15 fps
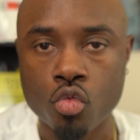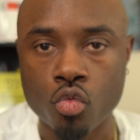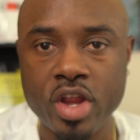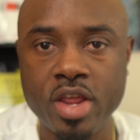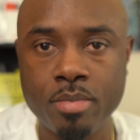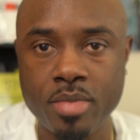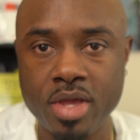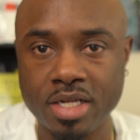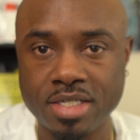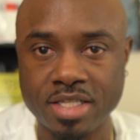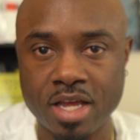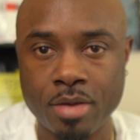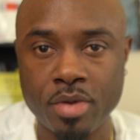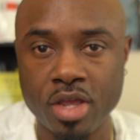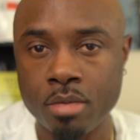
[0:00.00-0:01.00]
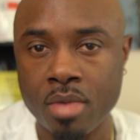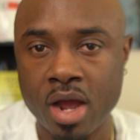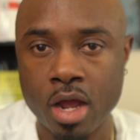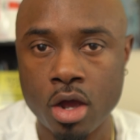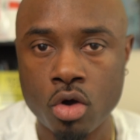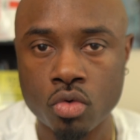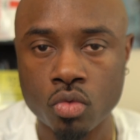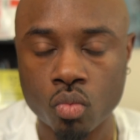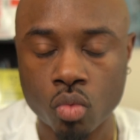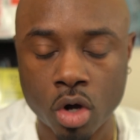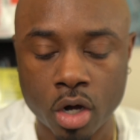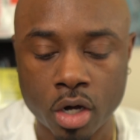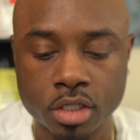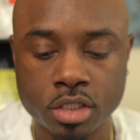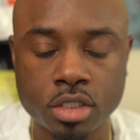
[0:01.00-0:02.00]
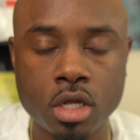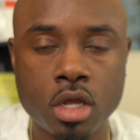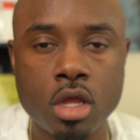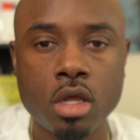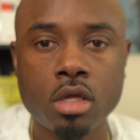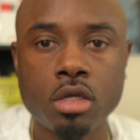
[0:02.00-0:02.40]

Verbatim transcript: remix them in my own words.